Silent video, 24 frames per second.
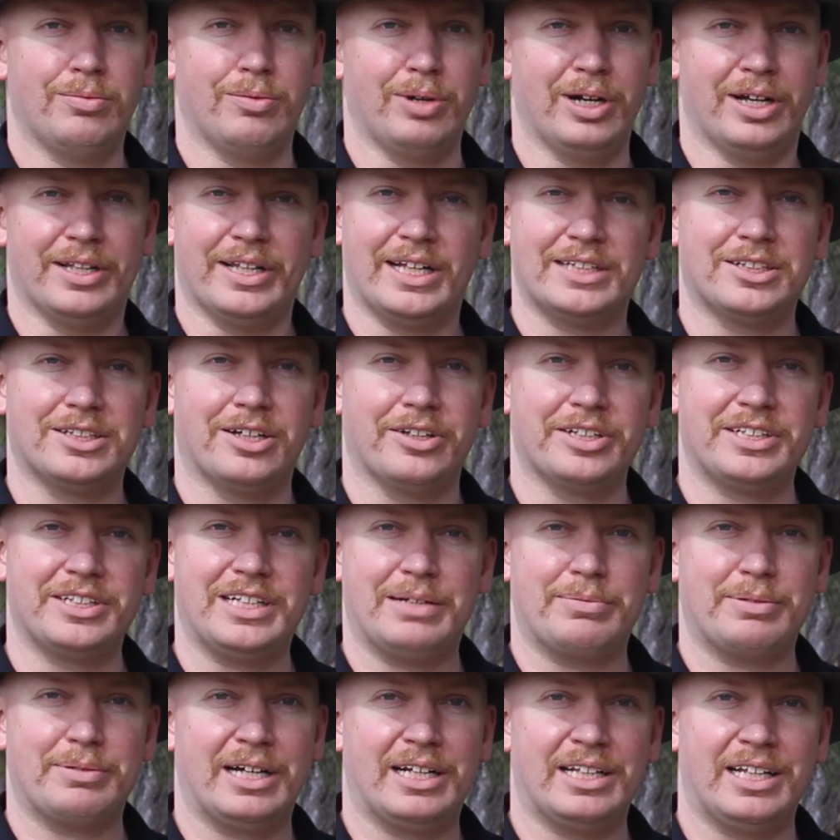Well, that's all the
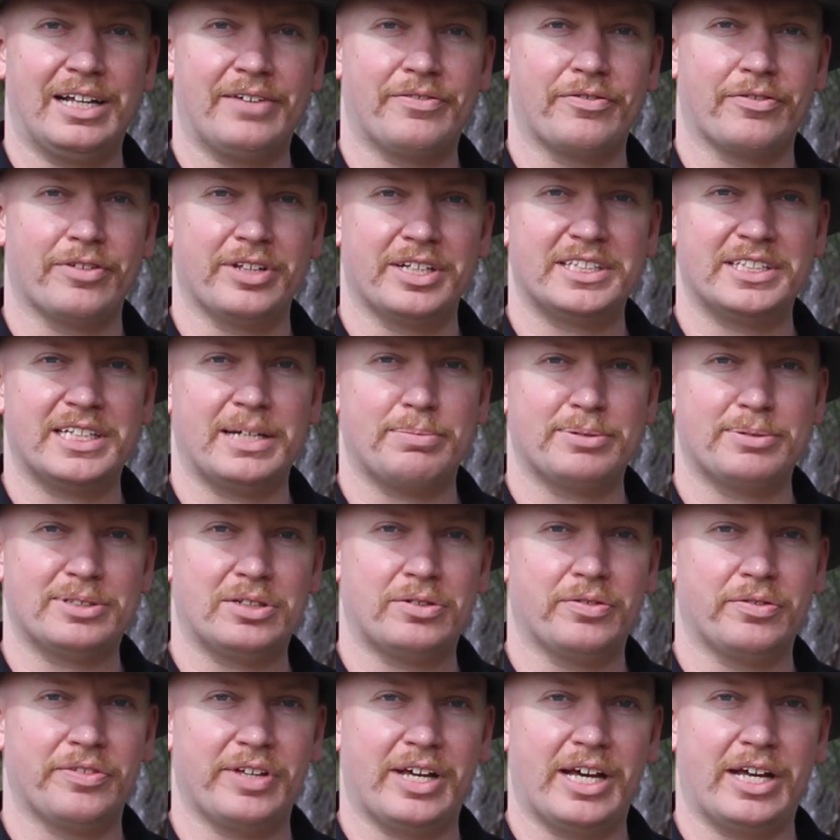time we got left for this
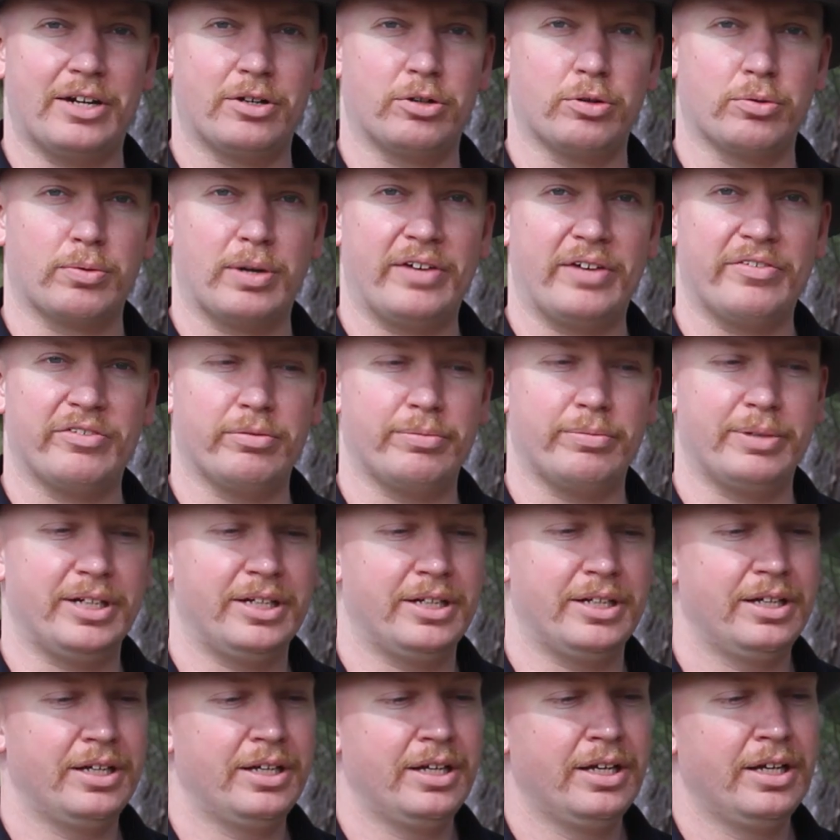episode of the Idaho
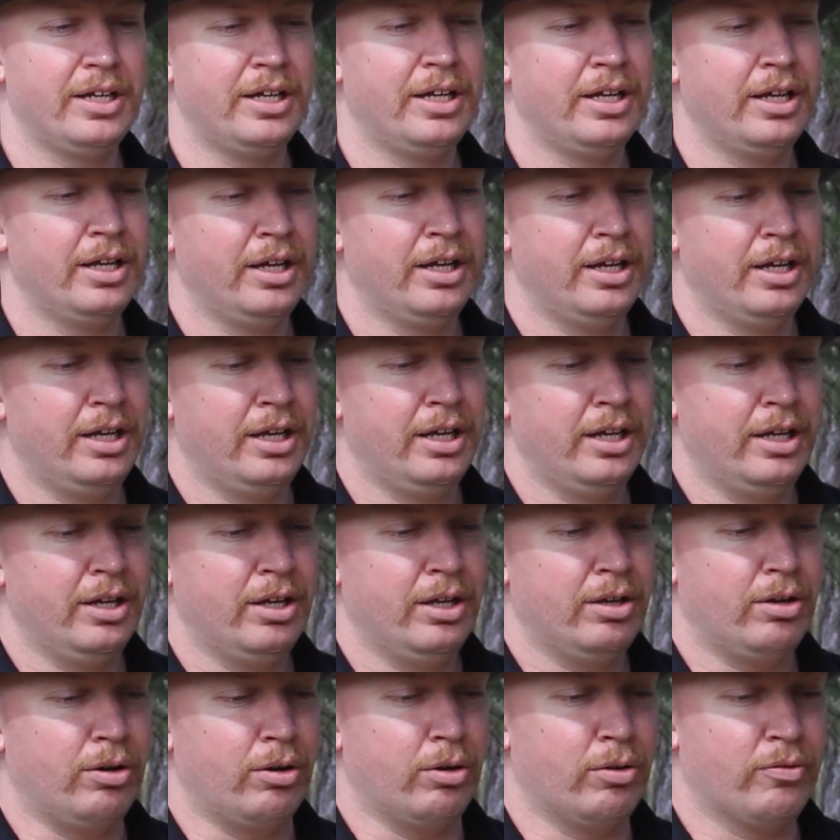Rifleman.
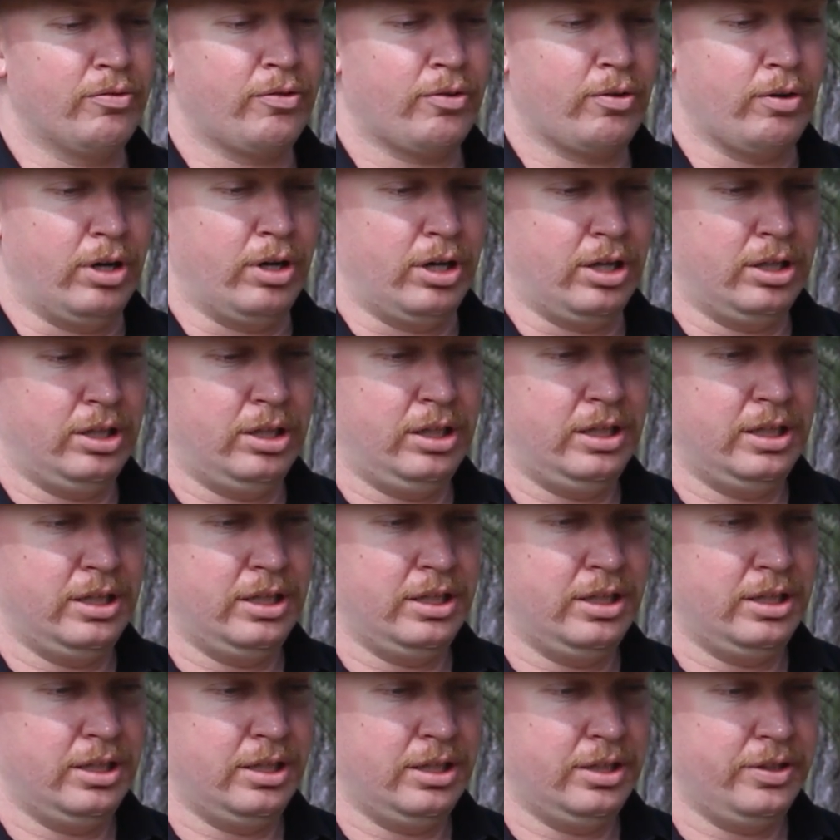Overall,
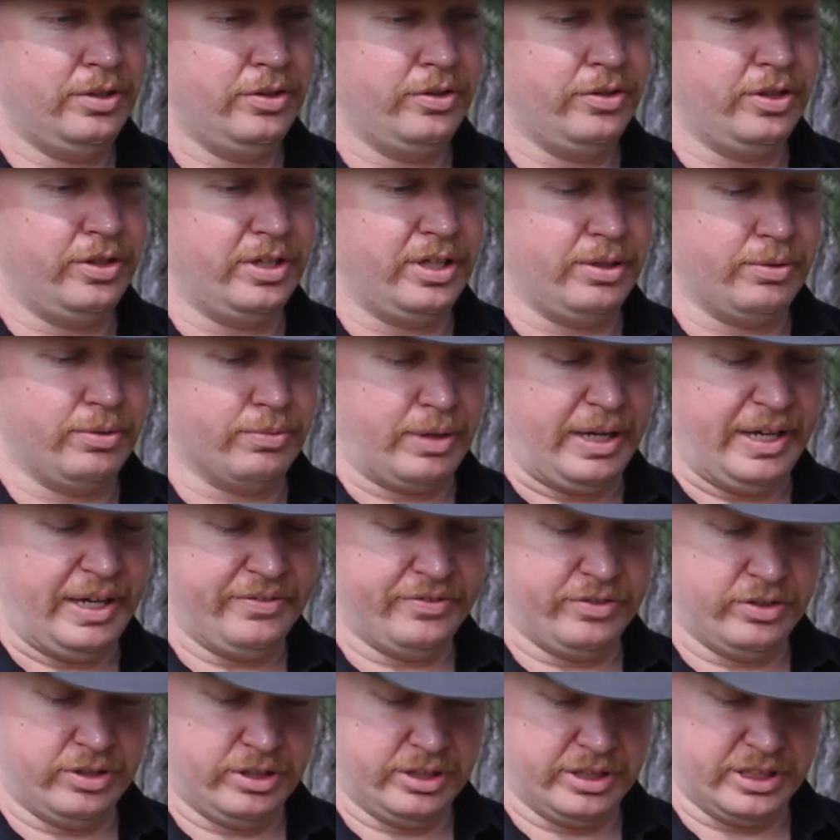the
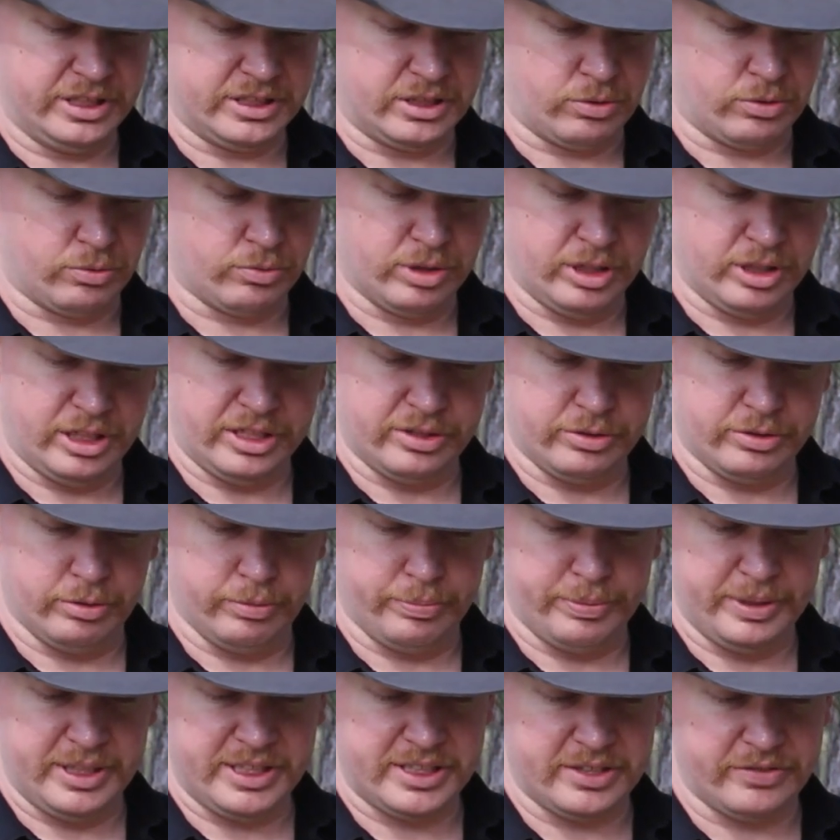rifle is a really
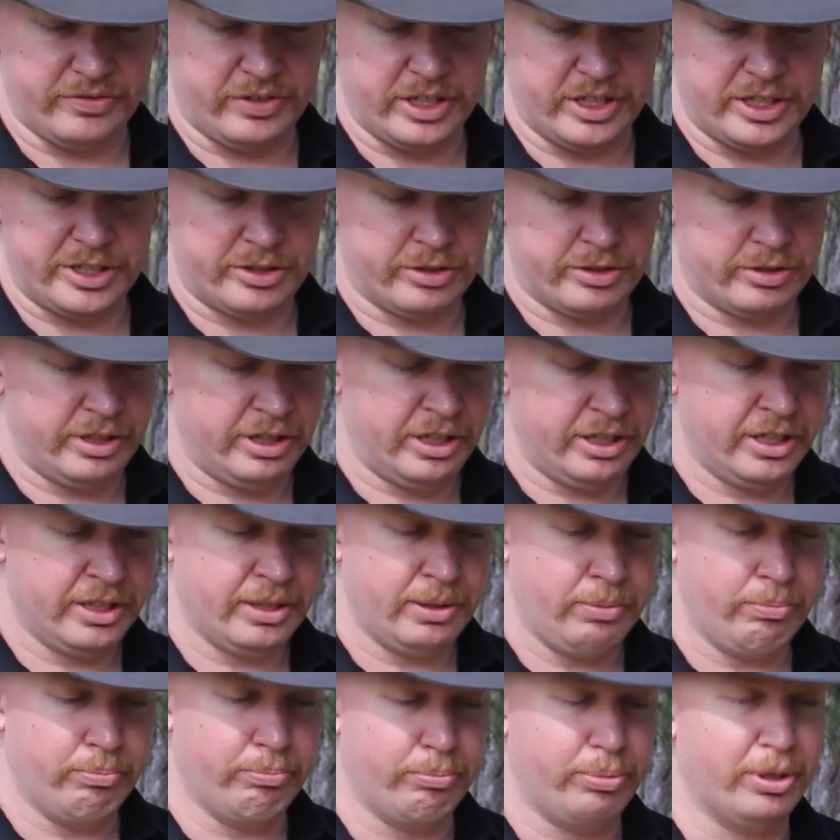cool piece of history,
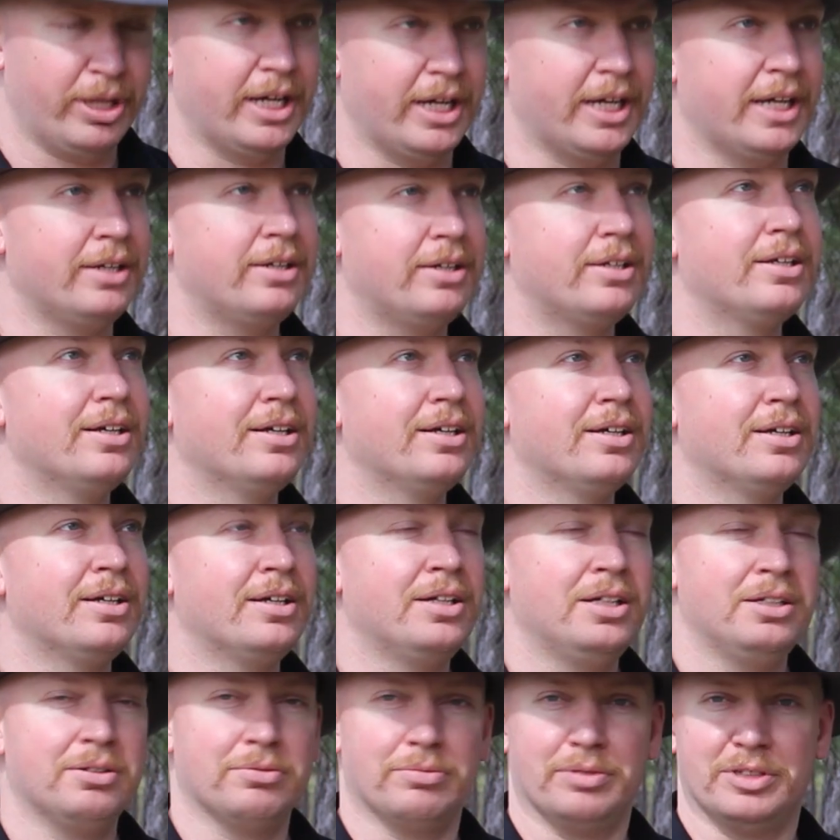but
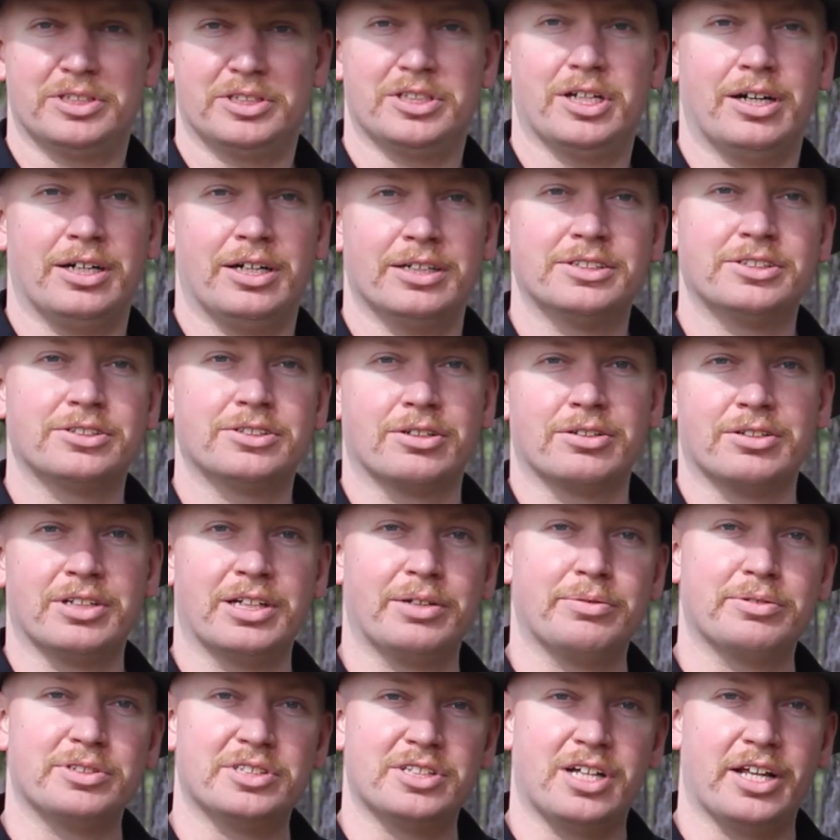we saw it
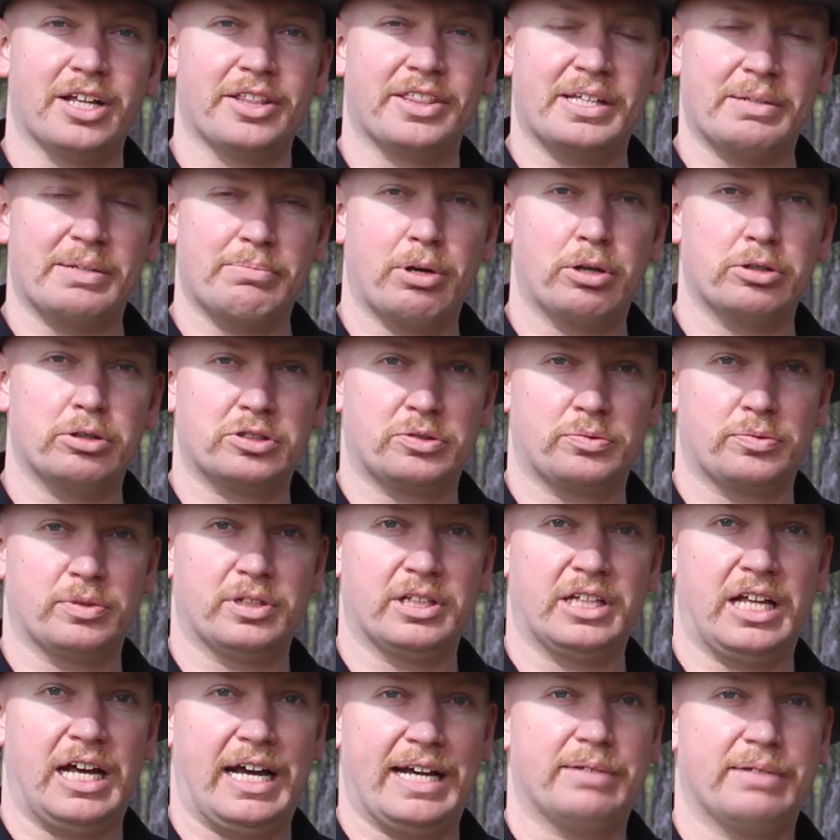certainly was not the most
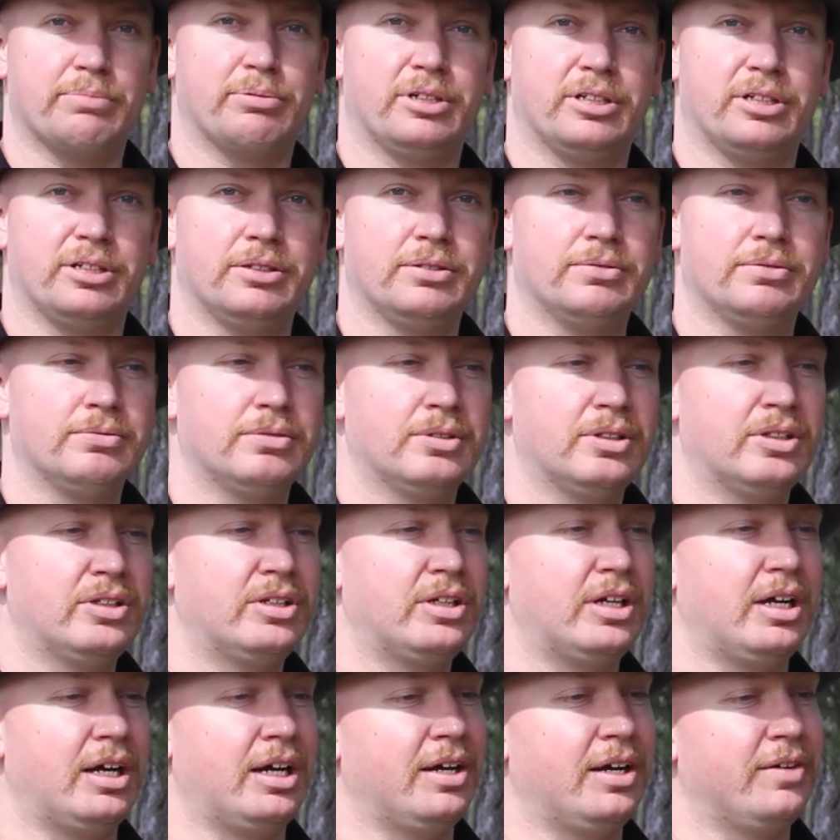reliable
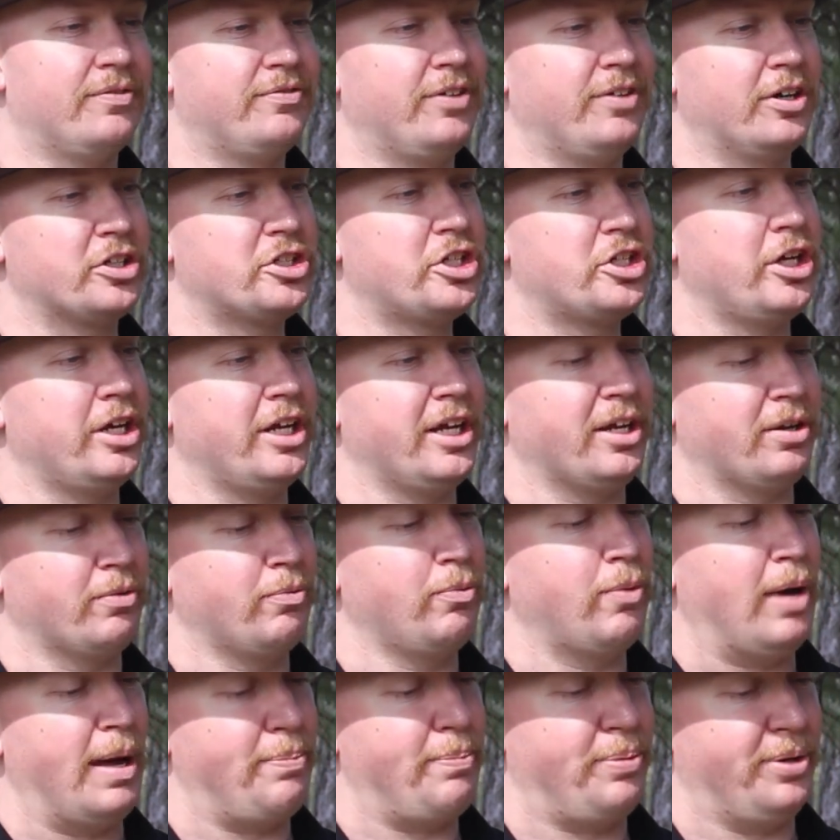functioning
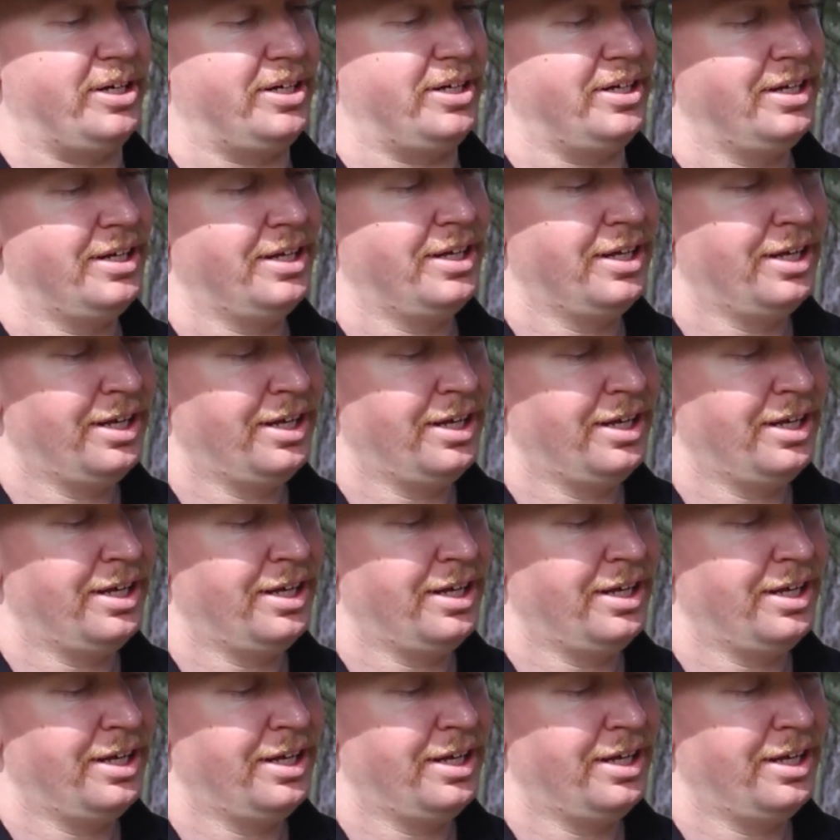weapon.